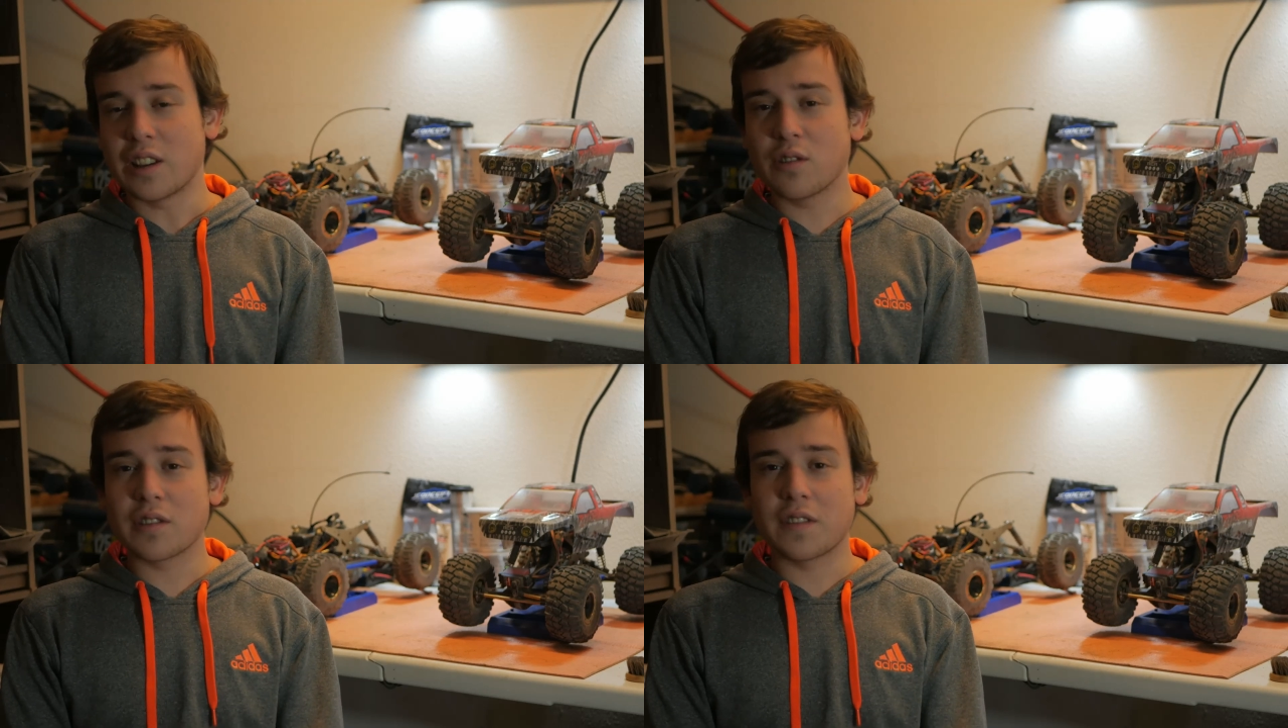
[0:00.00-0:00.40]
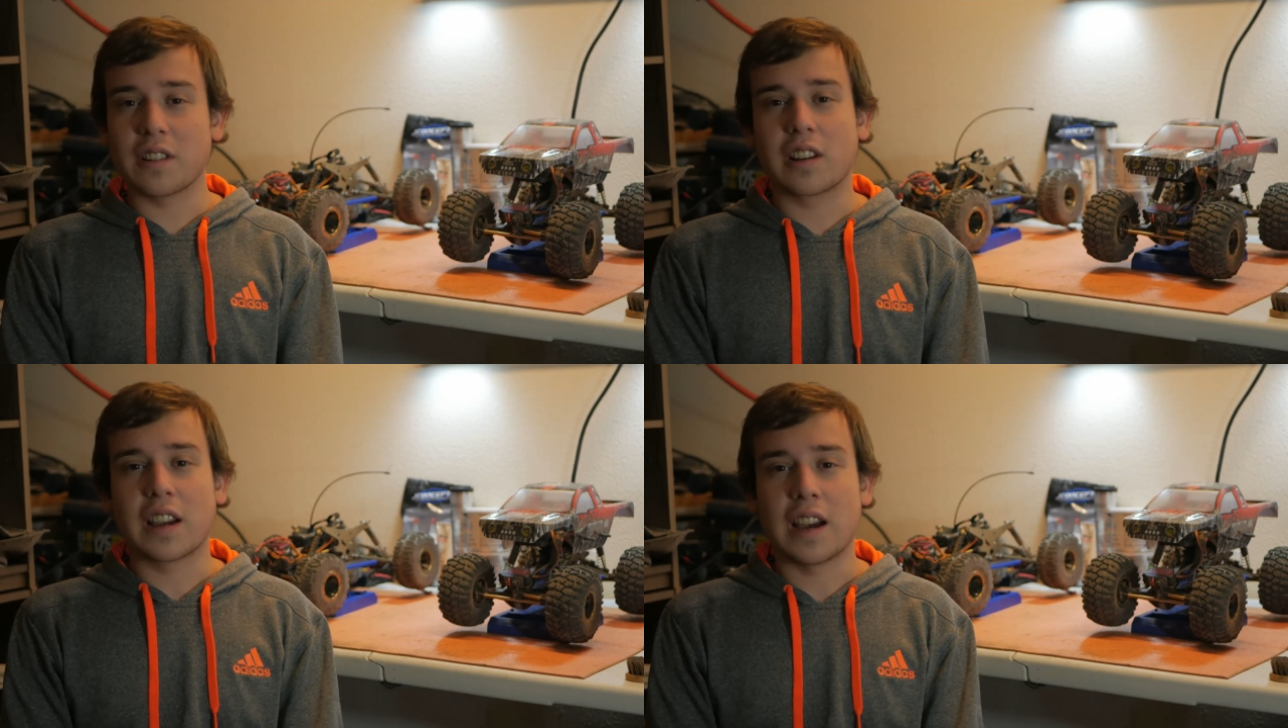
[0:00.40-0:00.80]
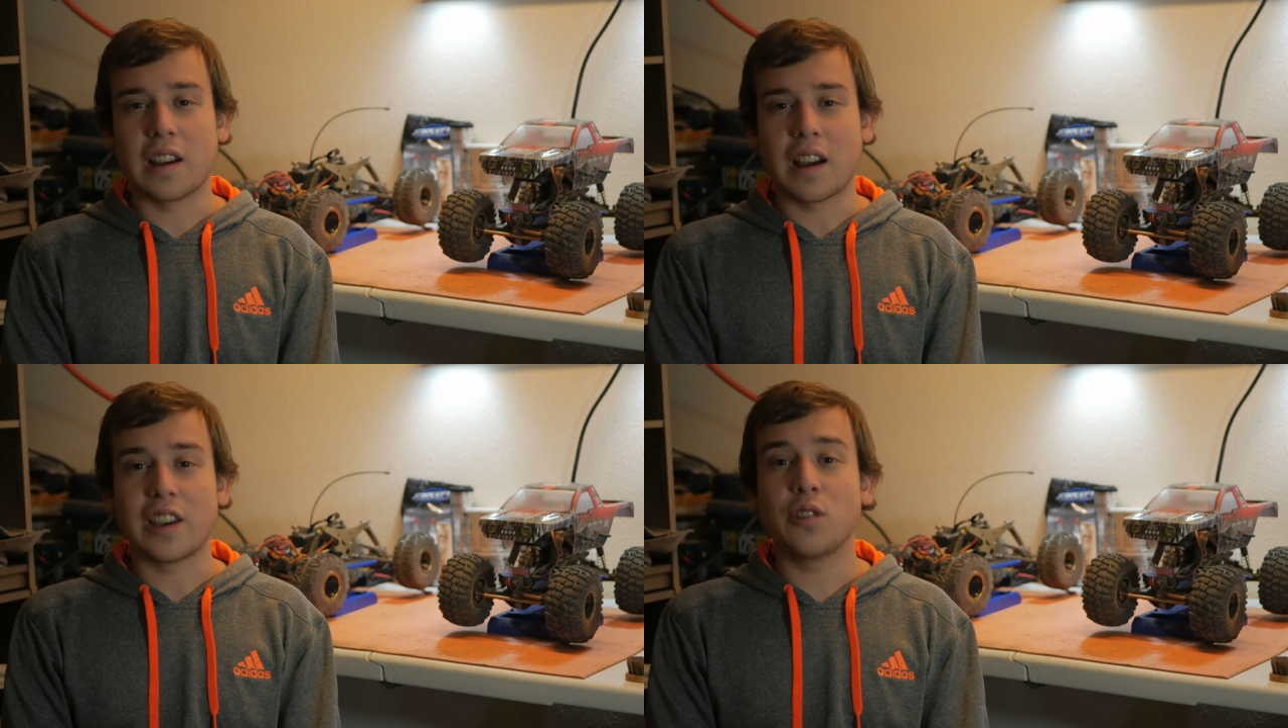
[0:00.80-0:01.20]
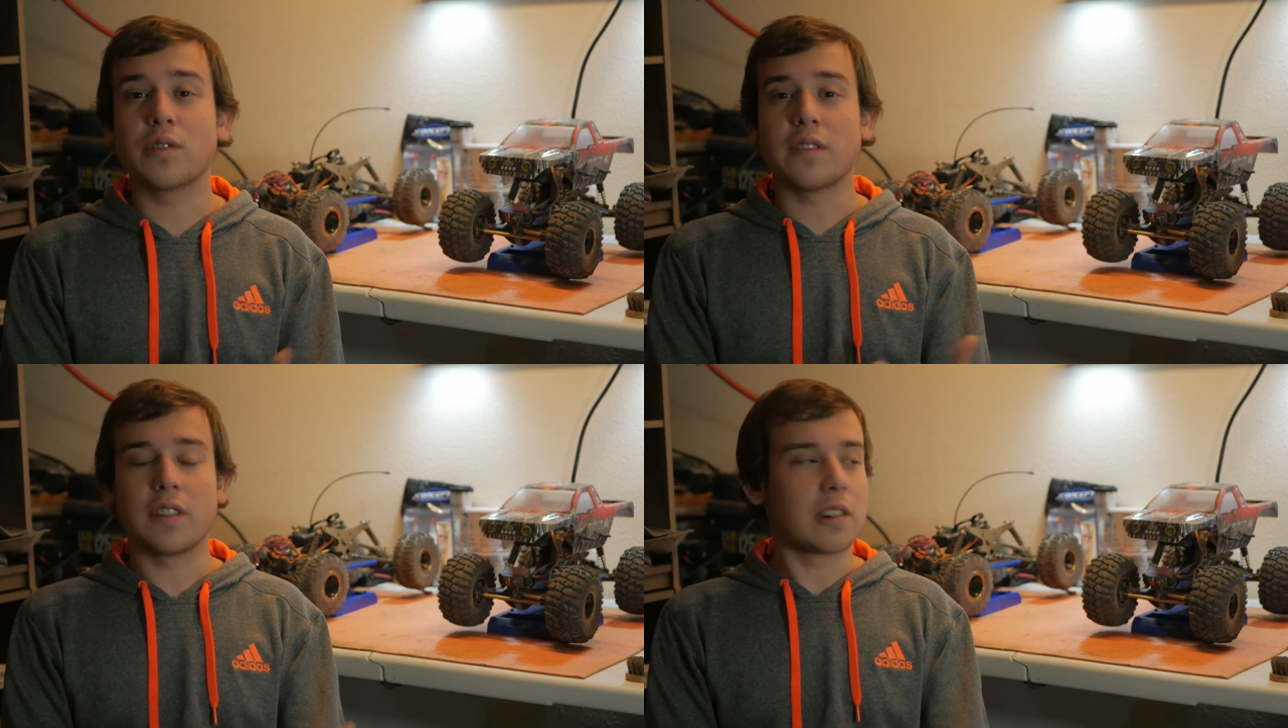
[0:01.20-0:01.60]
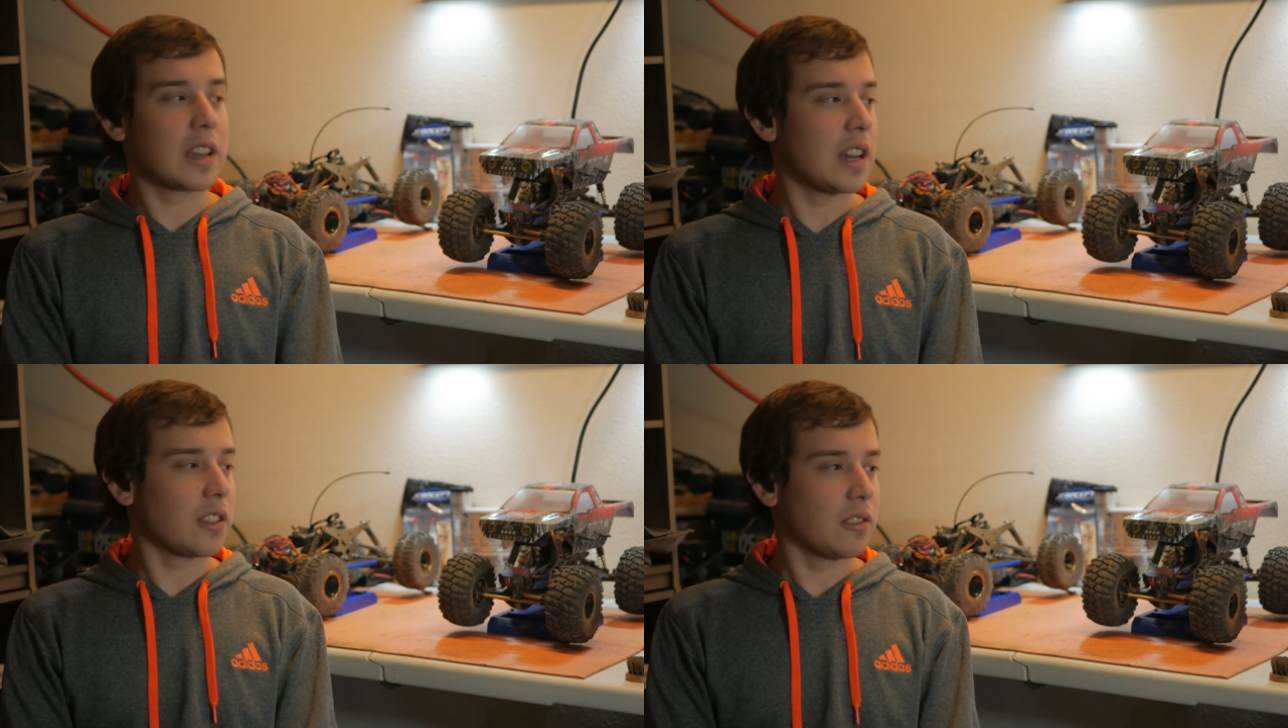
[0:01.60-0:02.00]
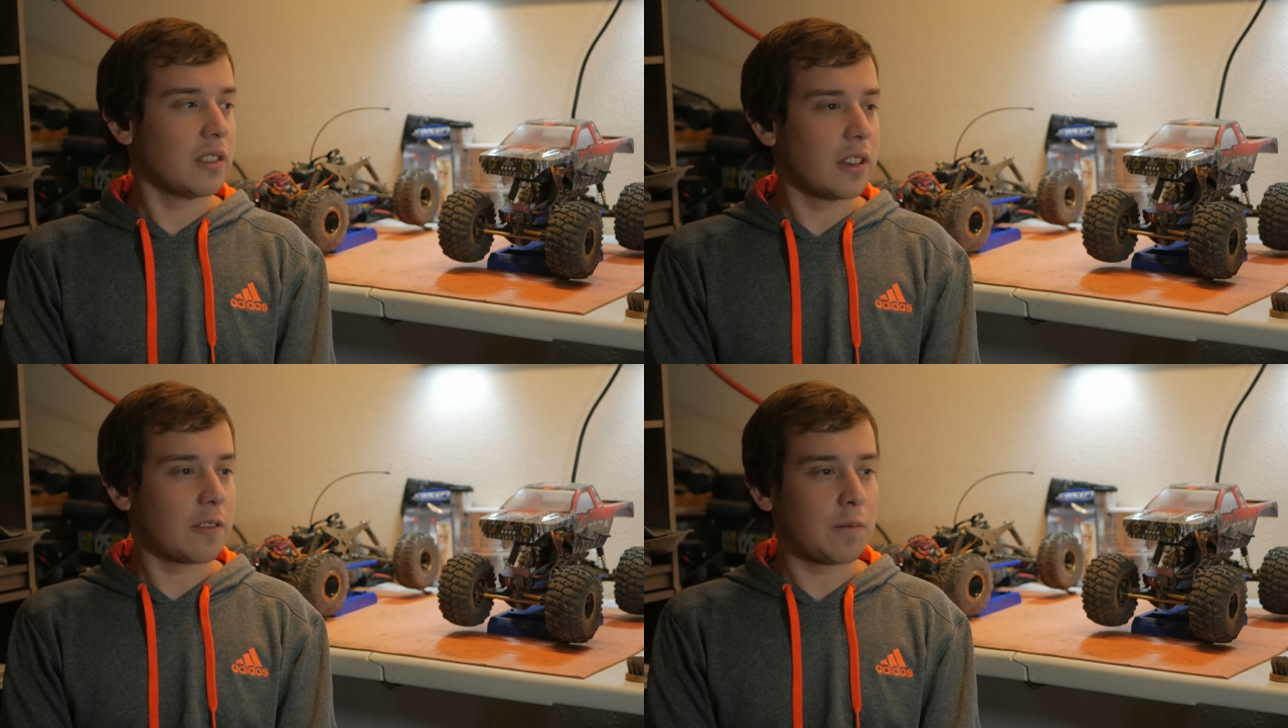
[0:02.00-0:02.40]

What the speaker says: use it very casually.